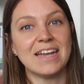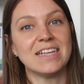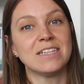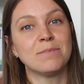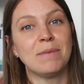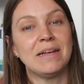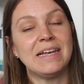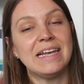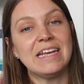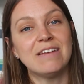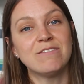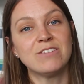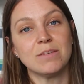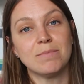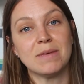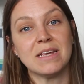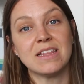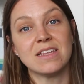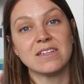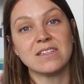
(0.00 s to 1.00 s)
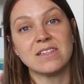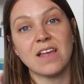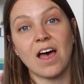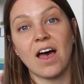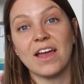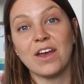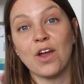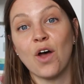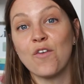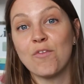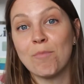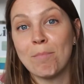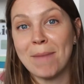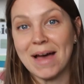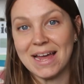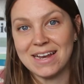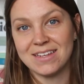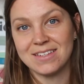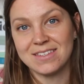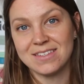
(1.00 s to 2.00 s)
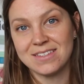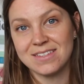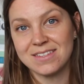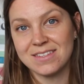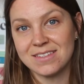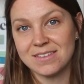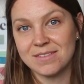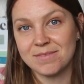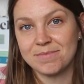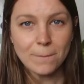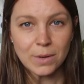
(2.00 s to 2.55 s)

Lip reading: and it's believed to be the sign of balance.